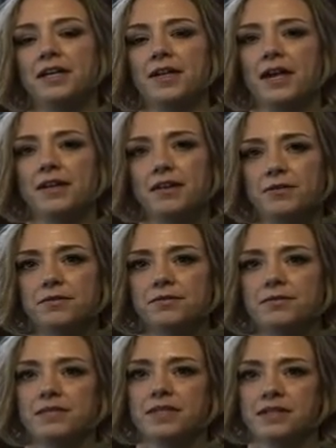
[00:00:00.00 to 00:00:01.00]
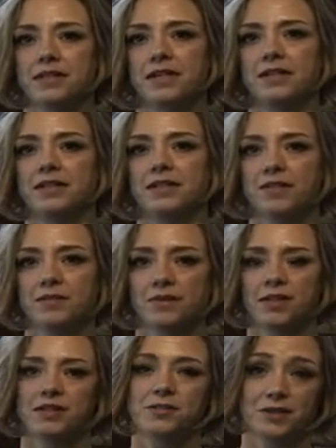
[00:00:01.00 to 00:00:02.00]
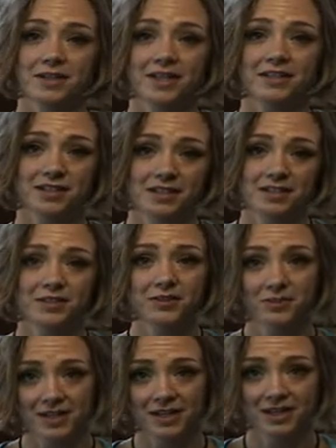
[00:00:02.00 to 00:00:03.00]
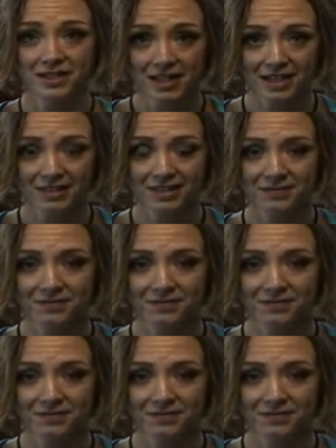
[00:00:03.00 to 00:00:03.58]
that note that said, give away 29 things in 29 days.